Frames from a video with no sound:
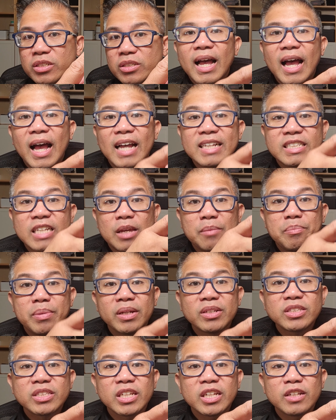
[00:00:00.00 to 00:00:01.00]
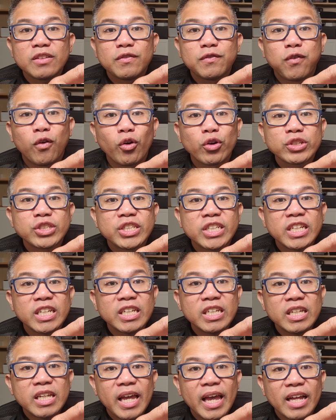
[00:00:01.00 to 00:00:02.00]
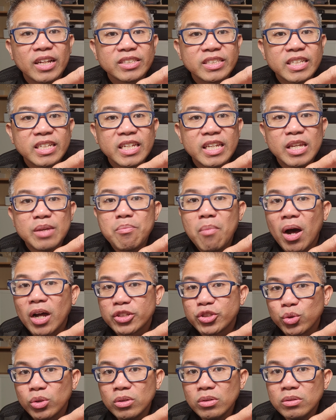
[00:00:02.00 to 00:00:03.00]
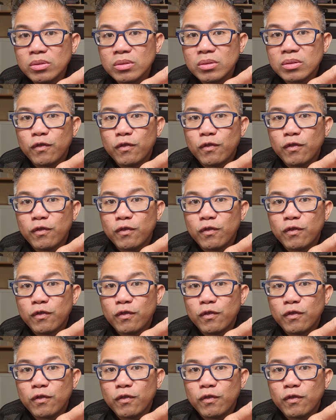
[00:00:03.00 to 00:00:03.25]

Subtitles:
Has a built-in 4G LTE module